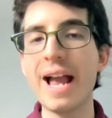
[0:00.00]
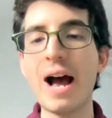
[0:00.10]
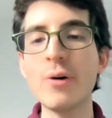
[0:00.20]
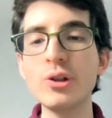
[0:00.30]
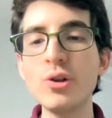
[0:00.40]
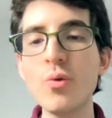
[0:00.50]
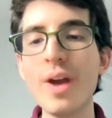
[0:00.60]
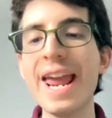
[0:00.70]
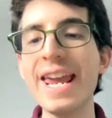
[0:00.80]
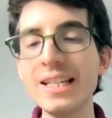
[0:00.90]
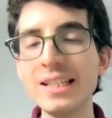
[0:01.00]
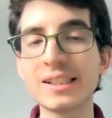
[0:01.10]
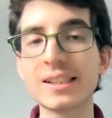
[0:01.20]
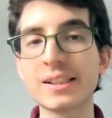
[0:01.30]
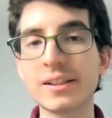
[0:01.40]
How do you
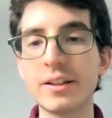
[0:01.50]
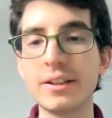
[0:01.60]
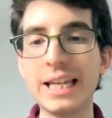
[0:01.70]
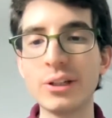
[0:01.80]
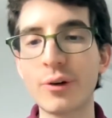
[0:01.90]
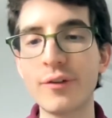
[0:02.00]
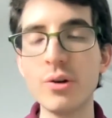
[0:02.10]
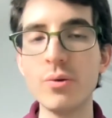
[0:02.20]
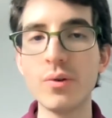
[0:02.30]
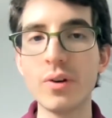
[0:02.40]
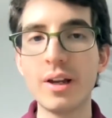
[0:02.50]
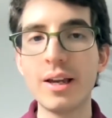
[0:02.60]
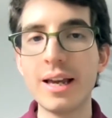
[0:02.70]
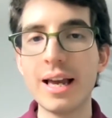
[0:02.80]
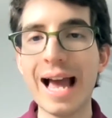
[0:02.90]
ace the interview
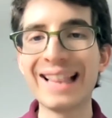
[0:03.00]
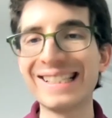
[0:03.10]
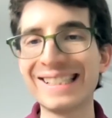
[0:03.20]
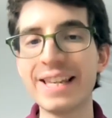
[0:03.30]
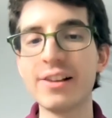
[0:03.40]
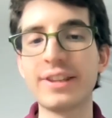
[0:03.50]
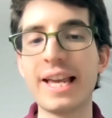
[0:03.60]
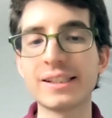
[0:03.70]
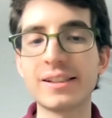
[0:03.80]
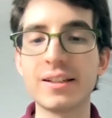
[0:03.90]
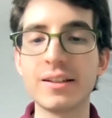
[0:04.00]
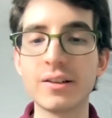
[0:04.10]
and the skill test?